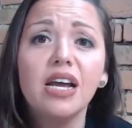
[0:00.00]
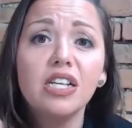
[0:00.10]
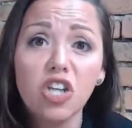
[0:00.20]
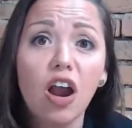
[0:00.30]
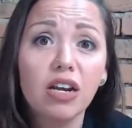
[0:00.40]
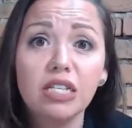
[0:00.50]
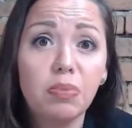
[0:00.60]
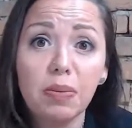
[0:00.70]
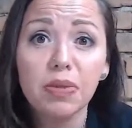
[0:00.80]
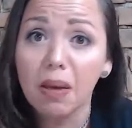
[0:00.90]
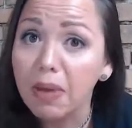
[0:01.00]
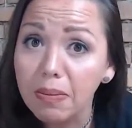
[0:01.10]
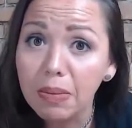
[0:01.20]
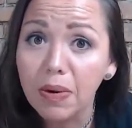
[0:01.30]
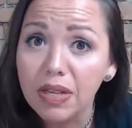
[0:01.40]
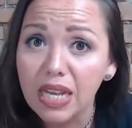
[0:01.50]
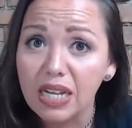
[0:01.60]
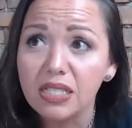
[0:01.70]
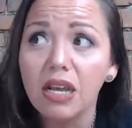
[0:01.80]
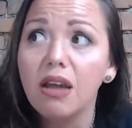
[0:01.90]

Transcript: targeted to people with upcoming birthdays.